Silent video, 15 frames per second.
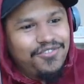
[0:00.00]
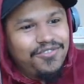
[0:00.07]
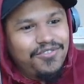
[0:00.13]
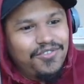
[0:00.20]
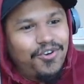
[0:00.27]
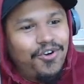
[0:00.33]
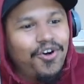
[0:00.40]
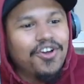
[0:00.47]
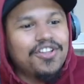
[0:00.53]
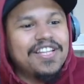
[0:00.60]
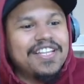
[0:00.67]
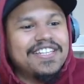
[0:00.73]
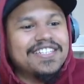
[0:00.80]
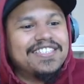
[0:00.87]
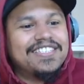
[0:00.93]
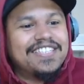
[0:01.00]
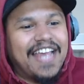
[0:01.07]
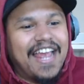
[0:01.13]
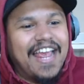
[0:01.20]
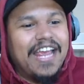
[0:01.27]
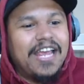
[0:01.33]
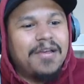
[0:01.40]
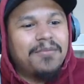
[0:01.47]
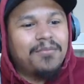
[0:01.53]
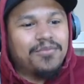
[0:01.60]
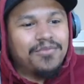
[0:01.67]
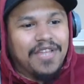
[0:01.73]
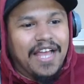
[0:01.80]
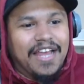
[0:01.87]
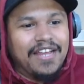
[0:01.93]
all in the same
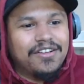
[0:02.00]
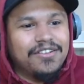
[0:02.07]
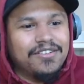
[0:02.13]
like